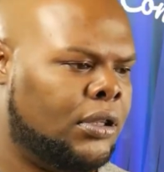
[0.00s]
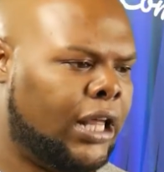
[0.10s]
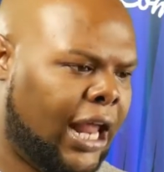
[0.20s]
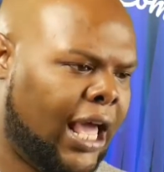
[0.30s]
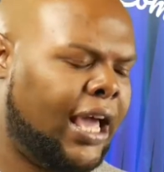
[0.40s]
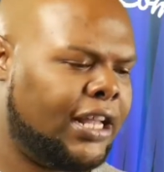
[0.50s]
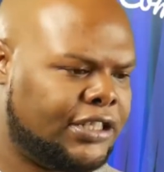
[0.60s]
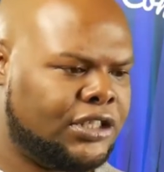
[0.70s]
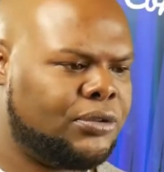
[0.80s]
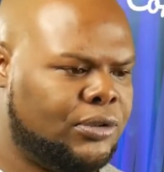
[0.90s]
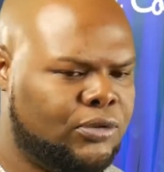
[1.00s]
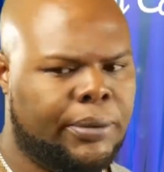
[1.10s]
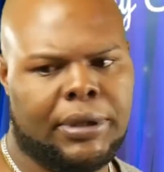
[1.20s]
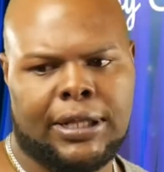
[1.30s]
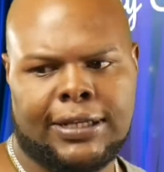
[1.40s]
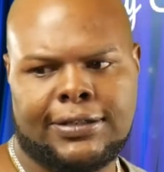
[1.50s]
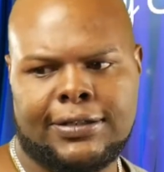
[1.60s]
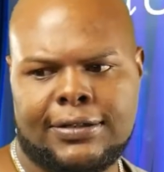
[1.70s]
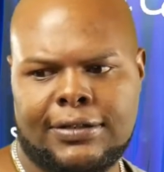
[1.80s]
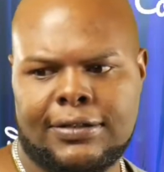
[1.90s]
that I had to do swimming
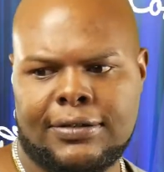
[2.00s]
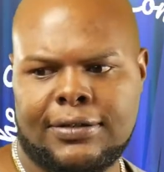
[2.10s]
lessons.